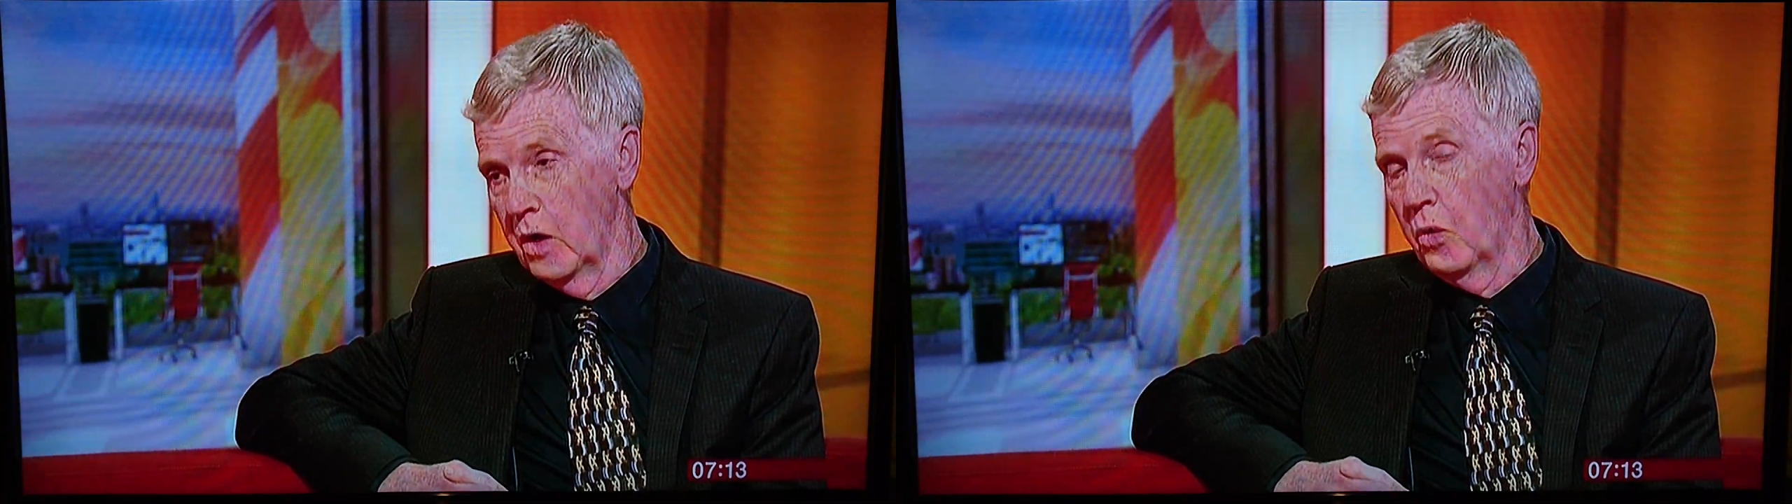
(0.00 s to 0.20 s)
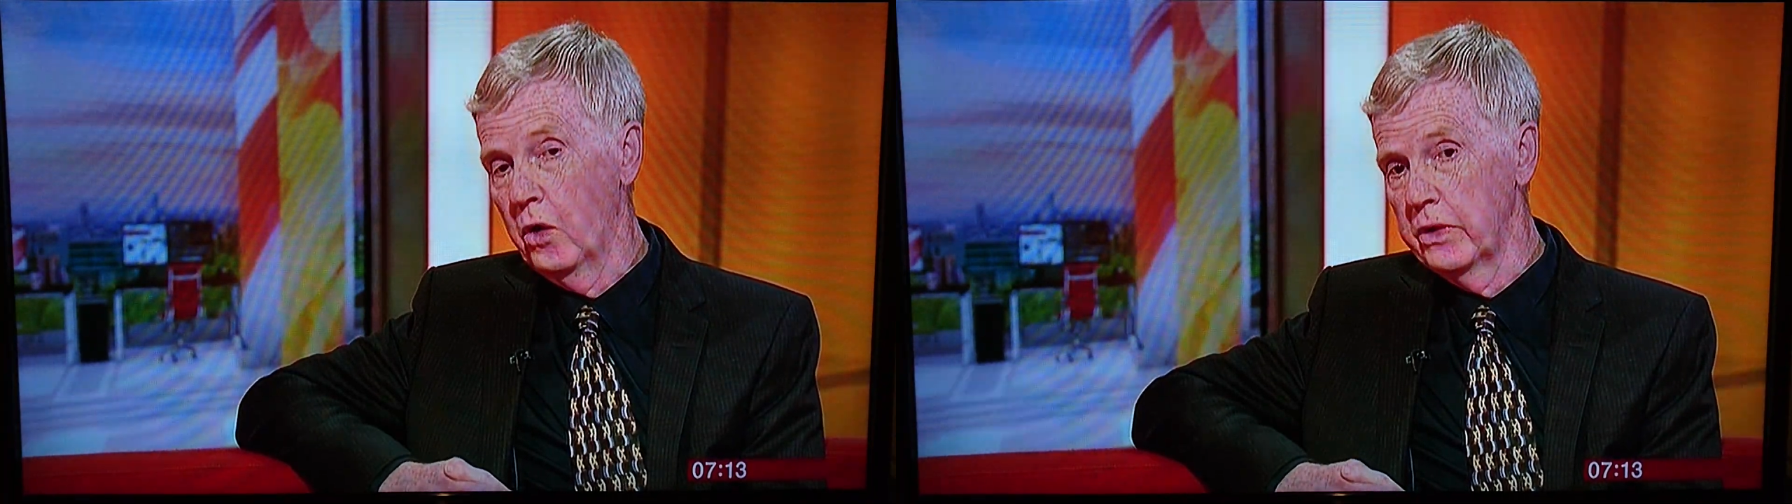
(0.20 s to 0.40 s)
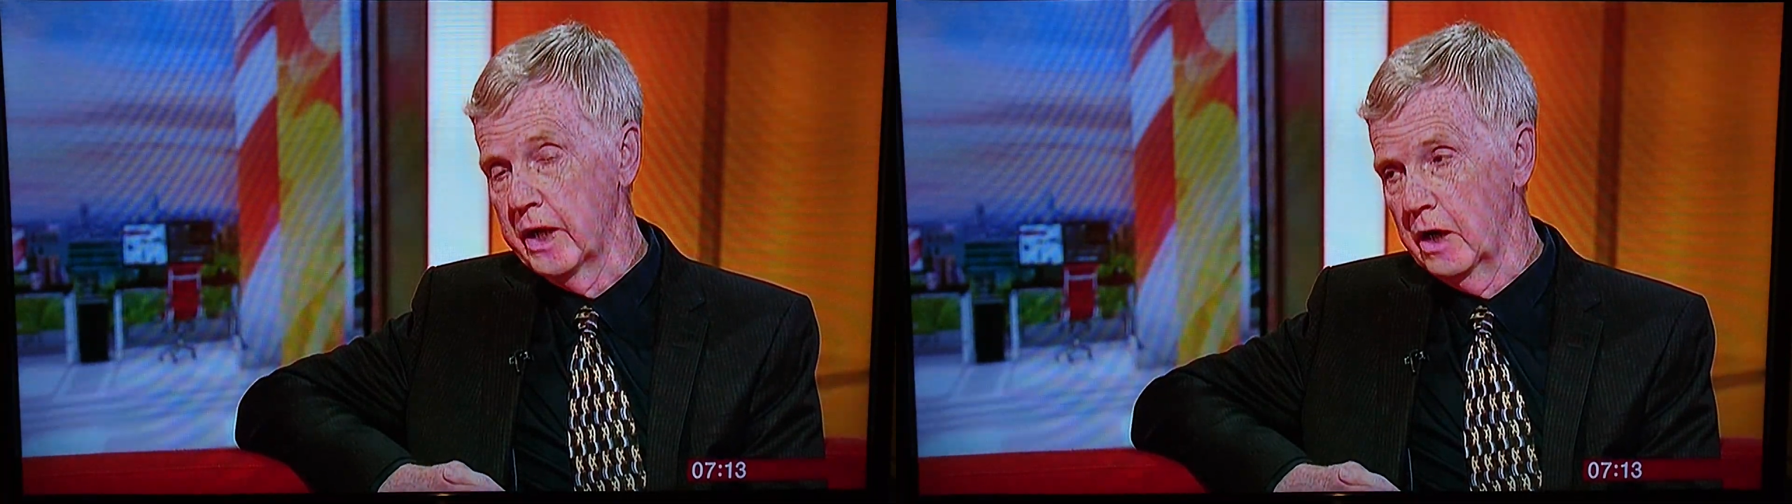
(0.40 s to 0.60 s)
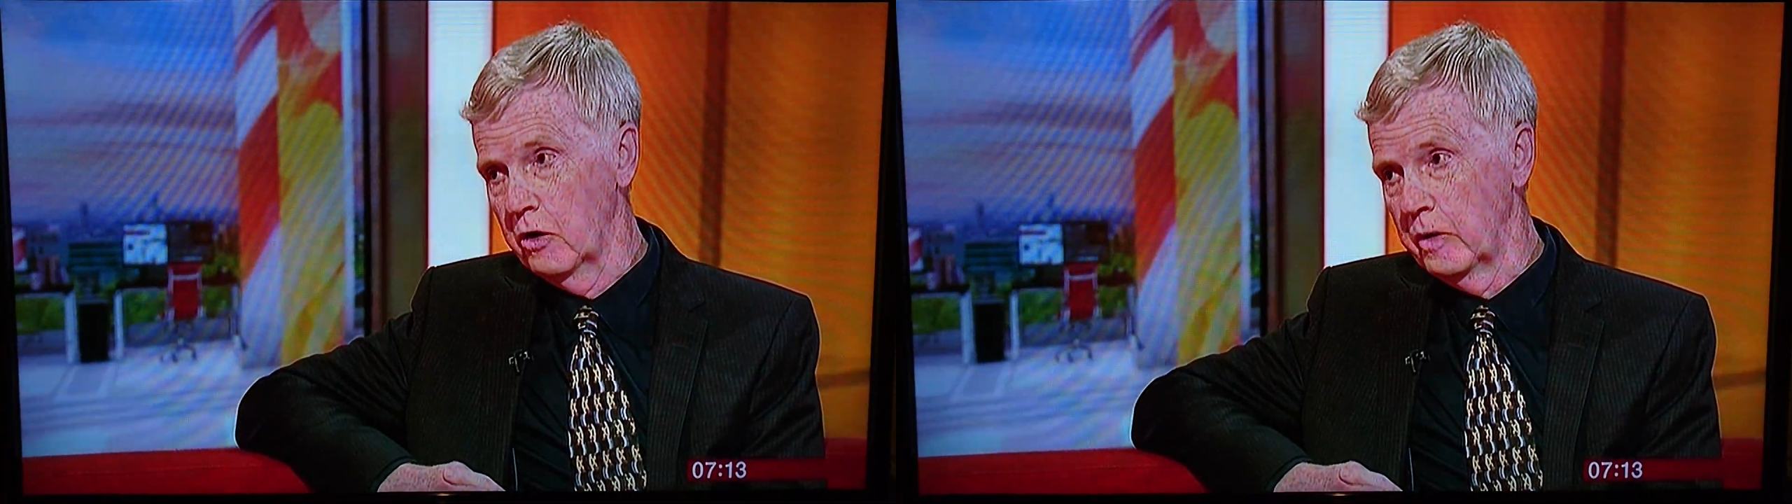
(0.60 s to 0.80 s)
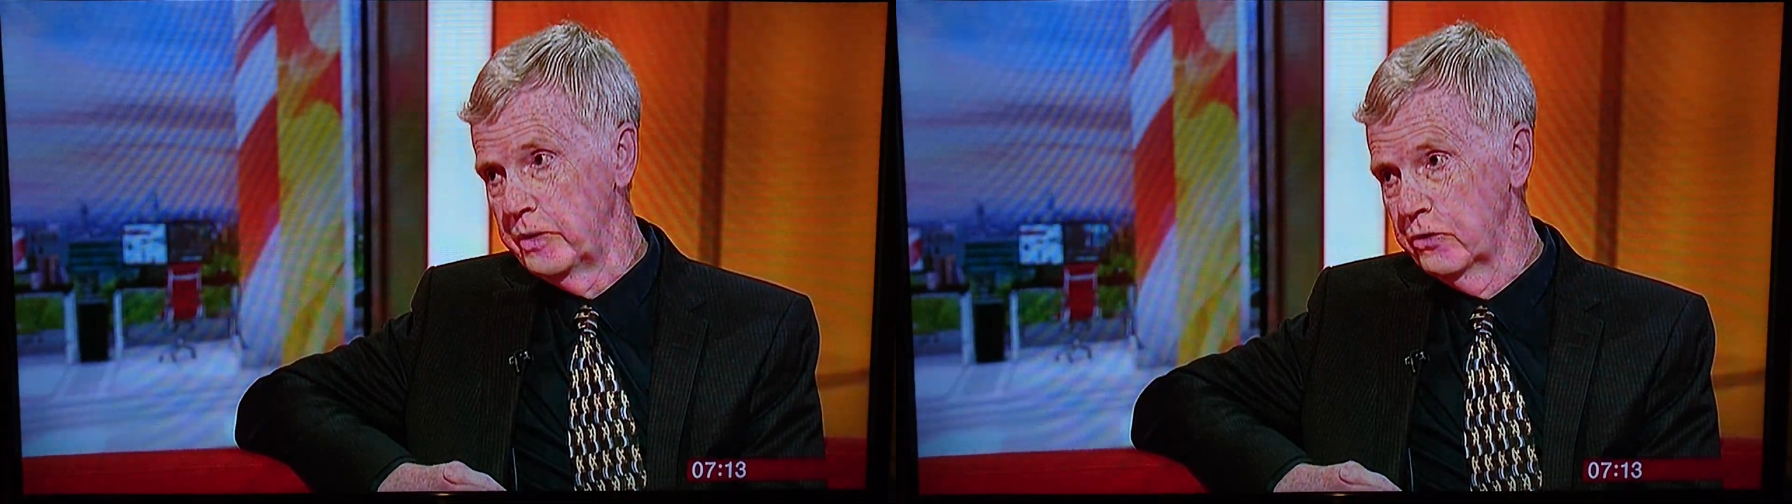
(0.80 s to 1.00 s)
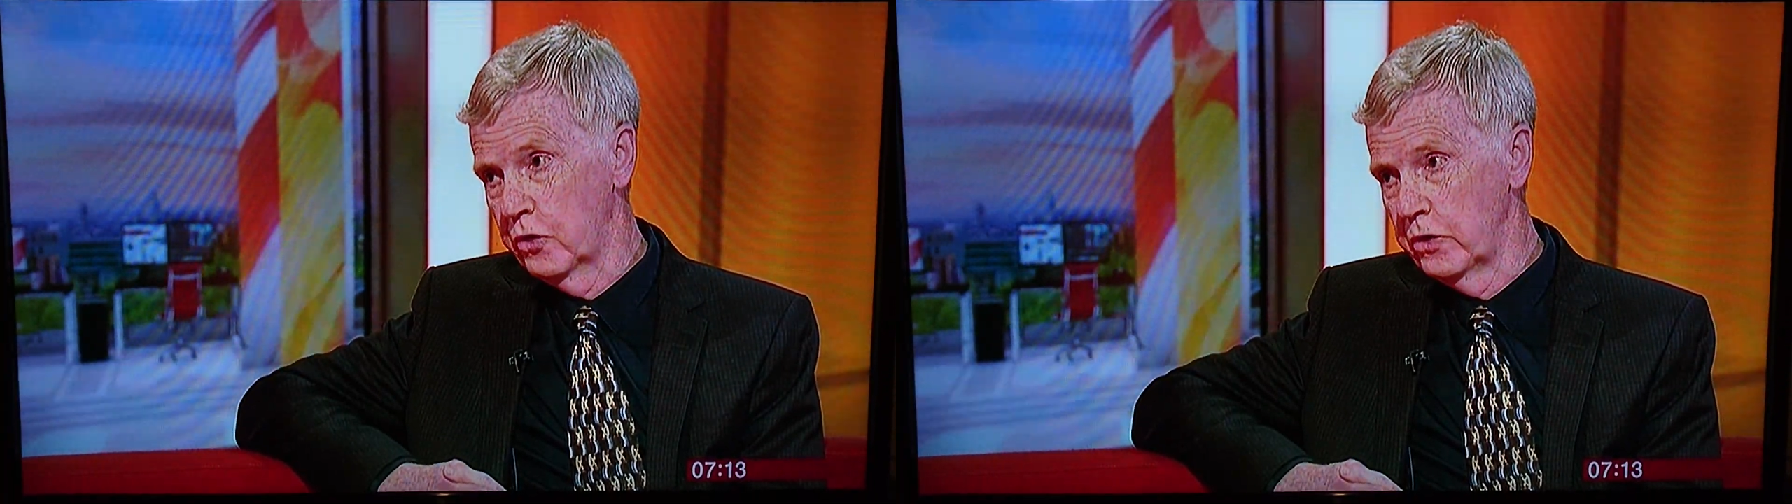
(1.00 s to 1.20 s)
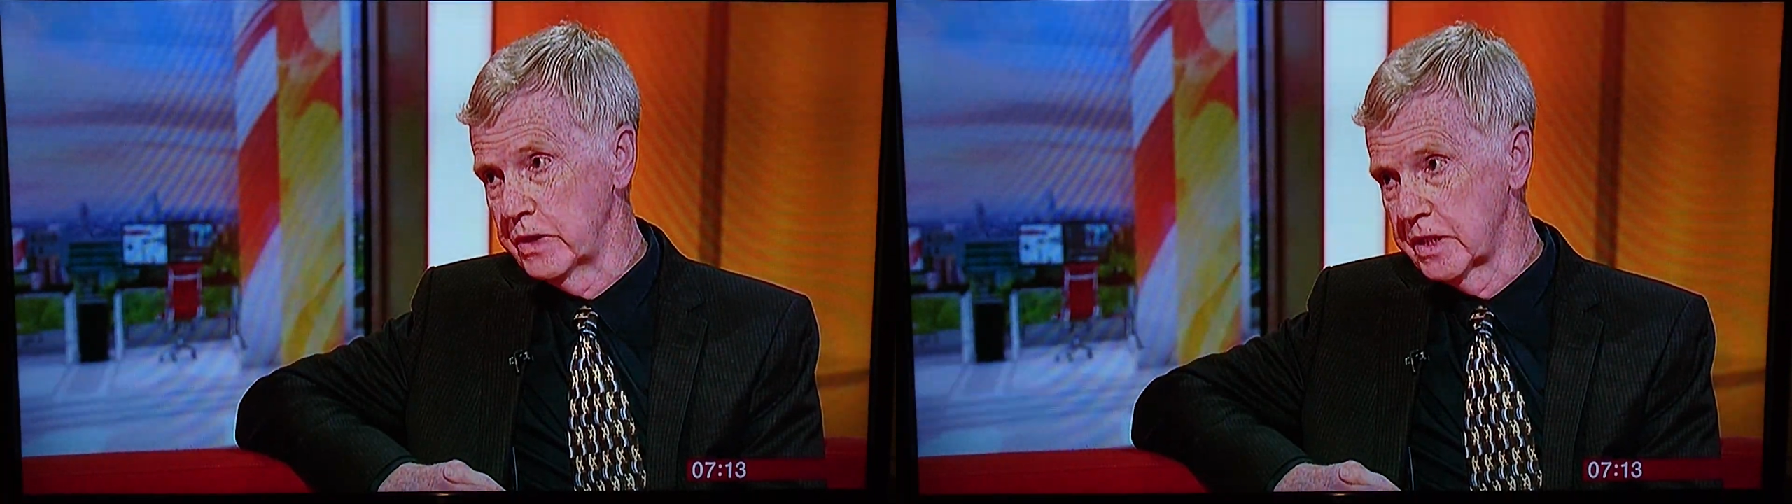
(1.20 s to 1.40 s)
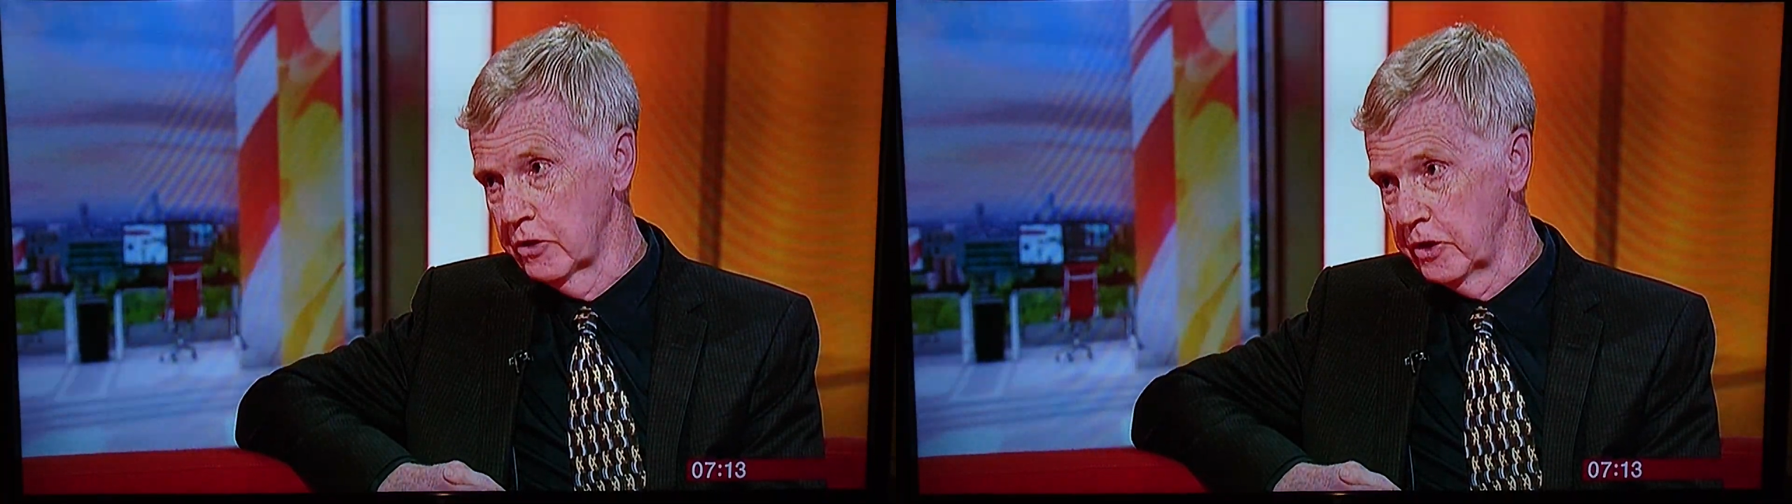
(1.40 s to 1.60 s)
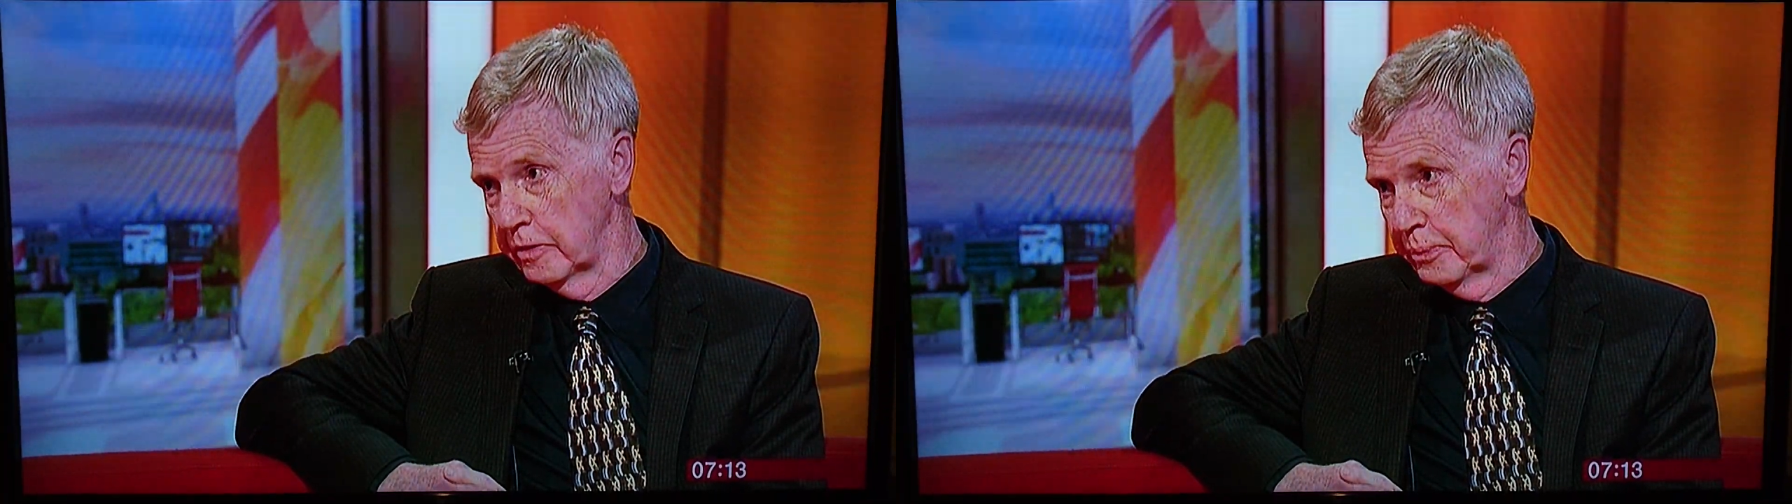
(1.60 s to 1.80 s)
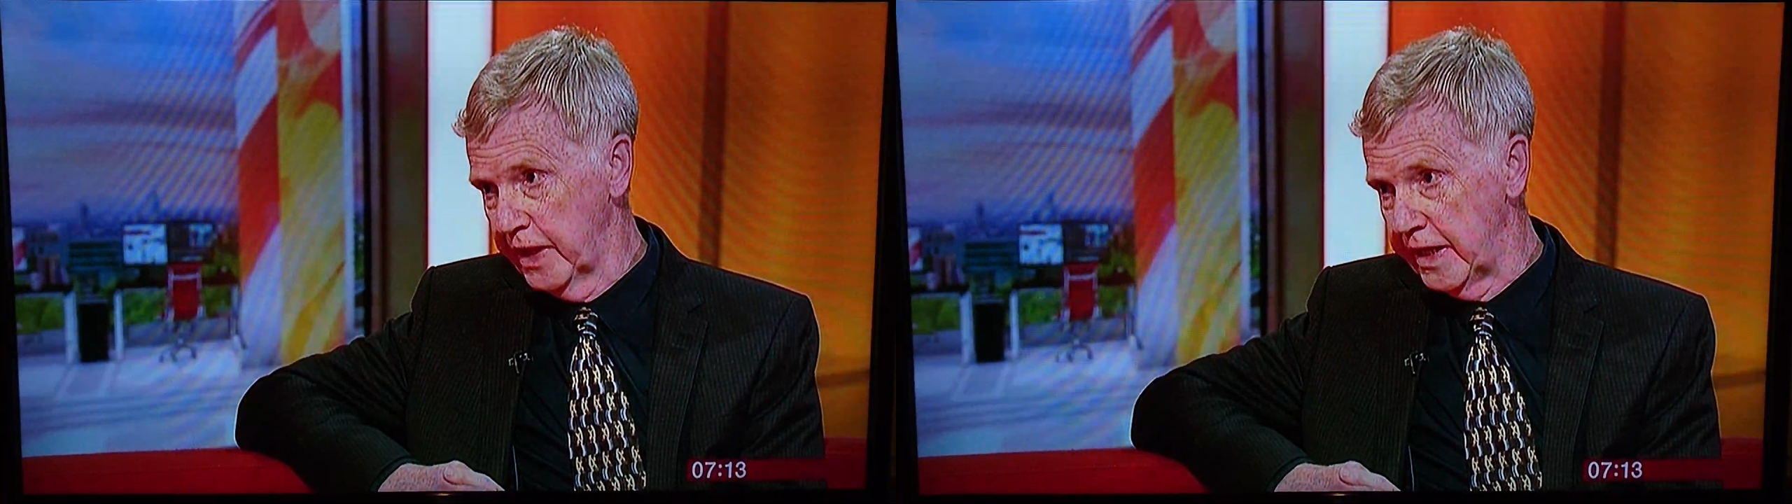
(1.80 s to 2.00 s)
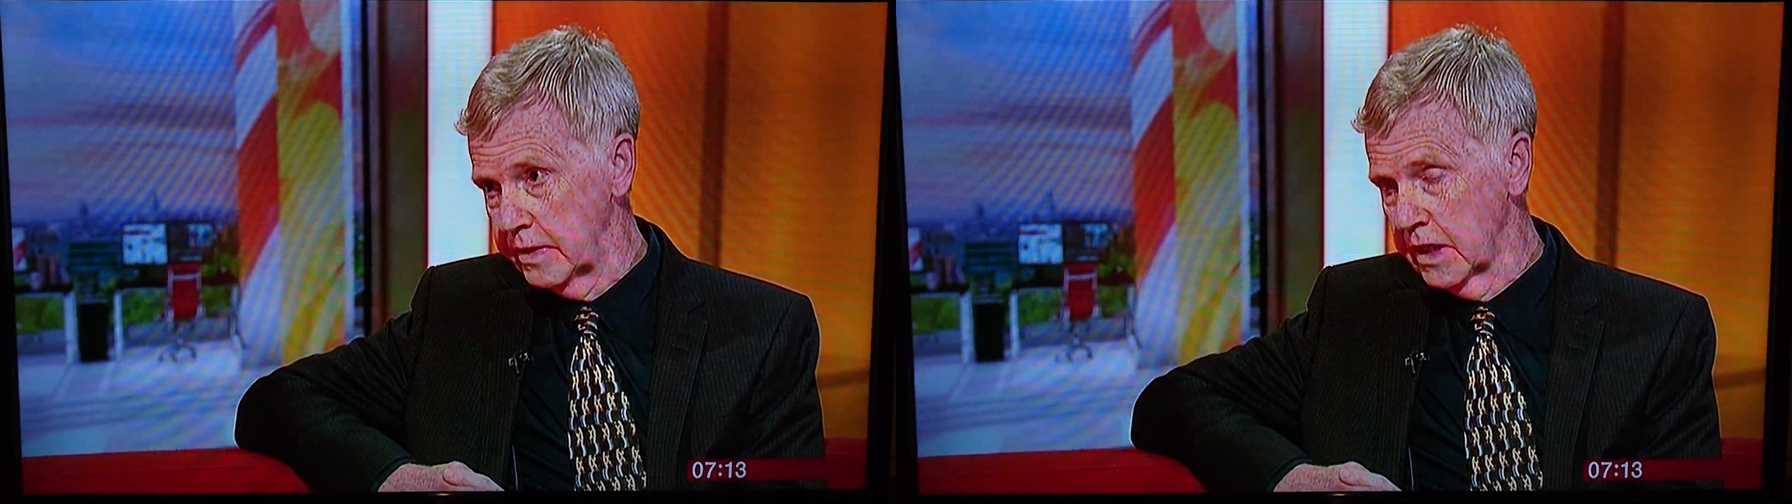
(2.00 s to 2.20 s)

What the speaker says: 1 hour before the Syrian plane